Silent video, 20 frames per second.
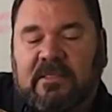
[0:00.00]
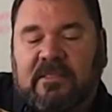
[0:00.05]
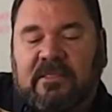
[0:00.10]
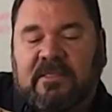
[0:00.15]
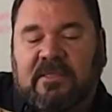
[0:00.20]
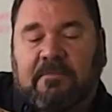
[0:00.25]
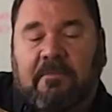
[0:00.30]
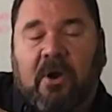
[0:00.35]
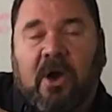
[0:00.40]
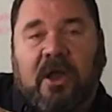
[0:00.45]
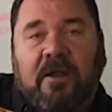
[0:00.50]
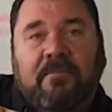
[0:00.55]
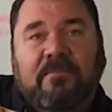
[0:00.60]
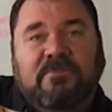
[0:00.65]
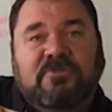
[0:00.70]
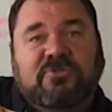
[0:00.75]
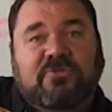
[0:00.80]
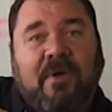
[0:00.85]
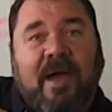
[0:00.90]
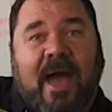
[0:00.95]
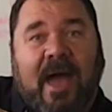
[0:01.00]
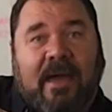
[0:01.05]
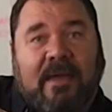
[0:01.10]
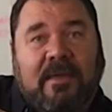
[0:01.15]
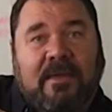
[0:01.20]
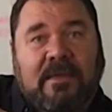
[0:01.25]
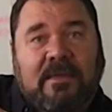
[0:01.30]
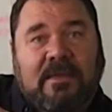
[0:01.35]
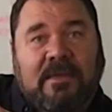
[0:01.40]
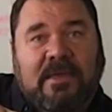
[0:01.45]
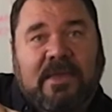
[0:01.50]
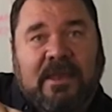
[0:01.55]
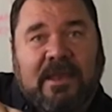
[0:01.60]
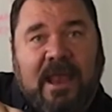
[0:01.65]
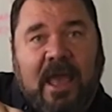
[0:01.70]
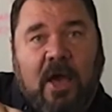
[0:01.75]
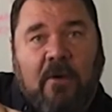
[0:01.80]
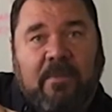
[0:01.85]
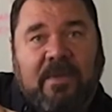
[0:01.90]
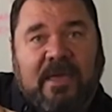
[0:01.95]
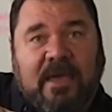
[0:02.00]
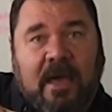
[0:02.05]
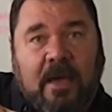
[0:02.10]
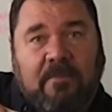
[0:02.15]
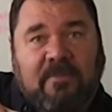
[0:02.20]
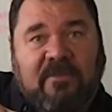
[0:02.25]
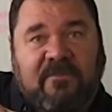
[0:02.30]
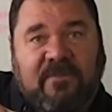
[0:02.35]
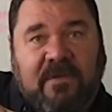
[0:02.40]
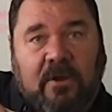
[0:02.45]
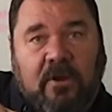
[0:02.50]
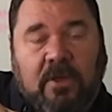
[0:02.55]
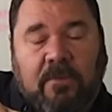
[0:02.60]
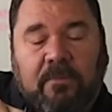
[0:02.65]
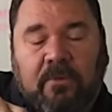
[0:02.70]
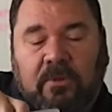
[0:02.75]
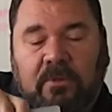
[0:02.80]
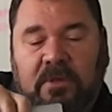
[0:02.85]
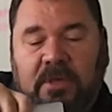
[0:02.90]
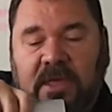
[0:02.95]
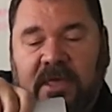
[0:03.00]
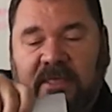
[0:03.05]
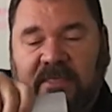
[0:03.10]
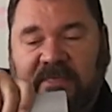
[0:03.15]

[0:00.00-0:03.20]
the bottom track can now become the variable.